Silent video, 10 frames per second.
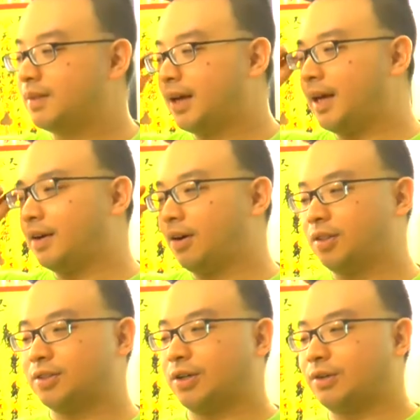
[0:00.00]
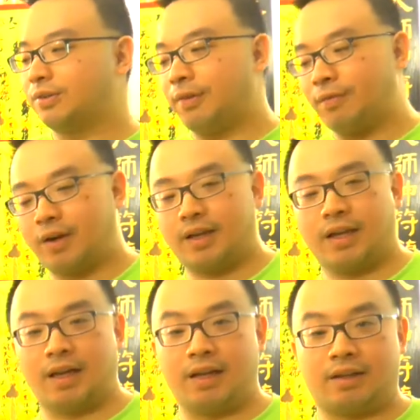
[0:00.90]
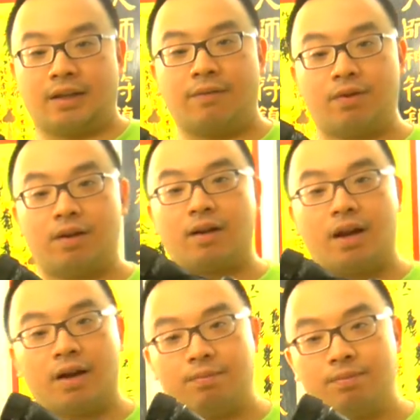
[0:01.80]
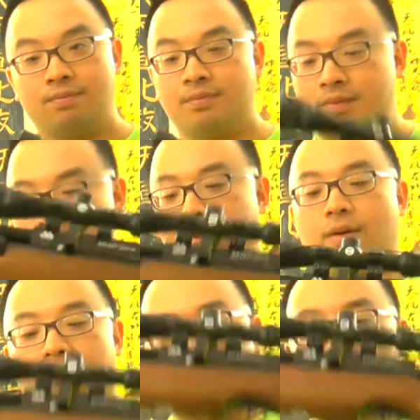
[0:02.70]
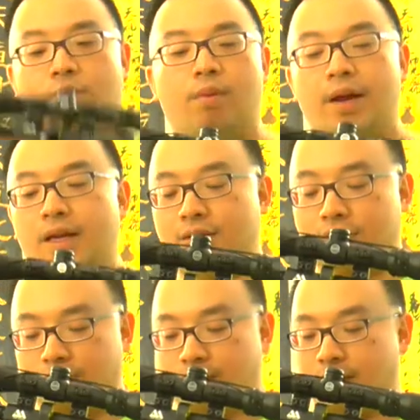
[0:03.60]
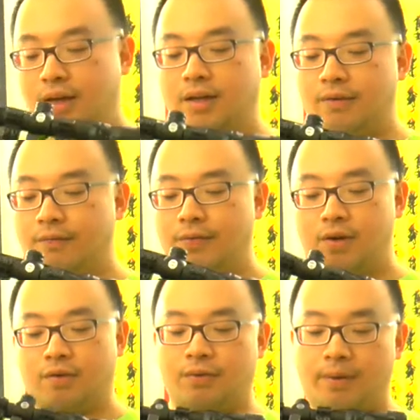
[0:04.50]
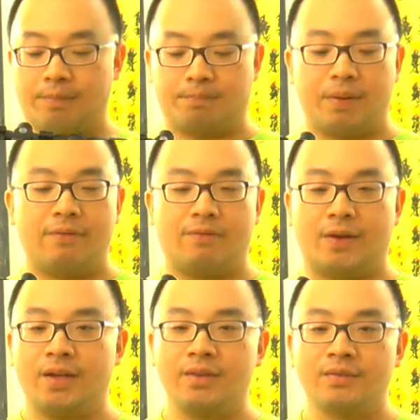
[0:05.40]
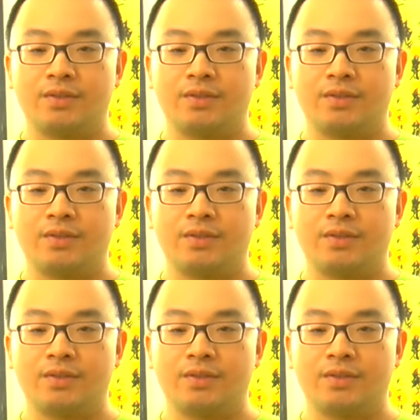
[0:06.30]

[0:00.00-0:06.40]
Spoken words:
And also, not forget that it gives you a lot more weight to it, and it feels very beefy.